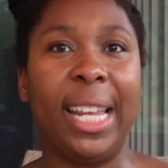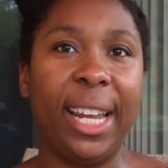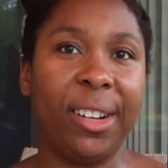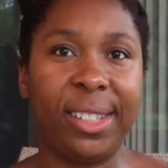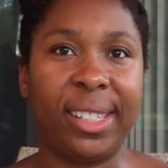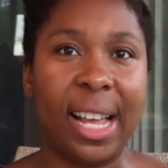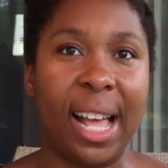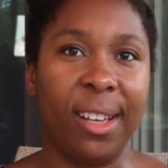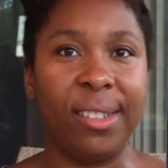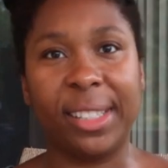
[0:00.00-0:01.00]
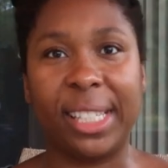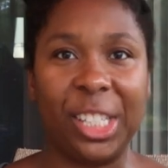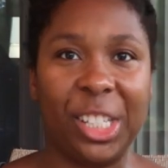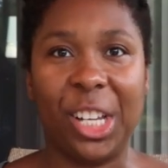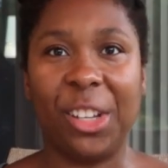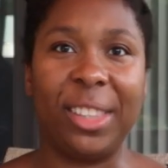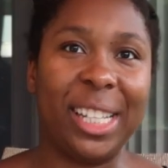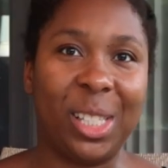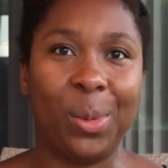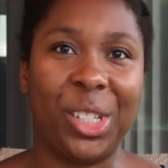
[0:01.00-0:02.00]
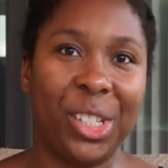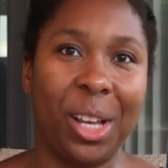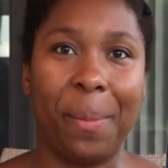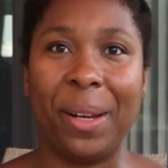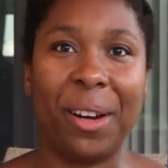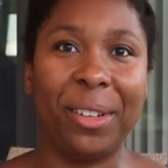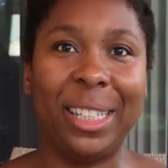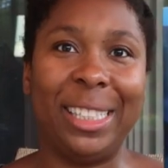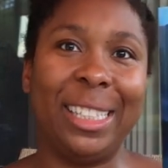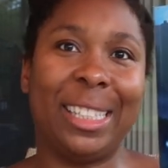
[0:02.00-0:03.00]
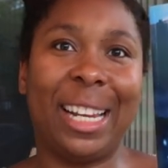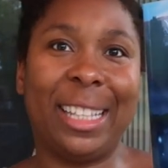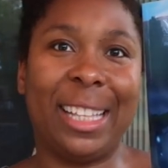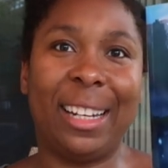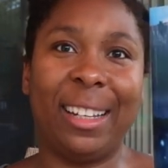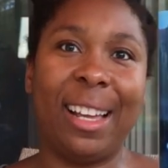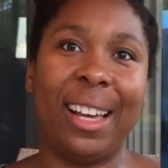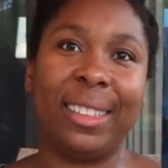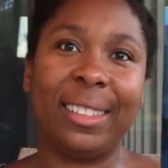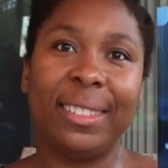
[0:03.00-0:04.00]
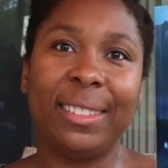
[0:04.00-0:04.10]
hairstyles because you know they switch it up and I really did like that a lot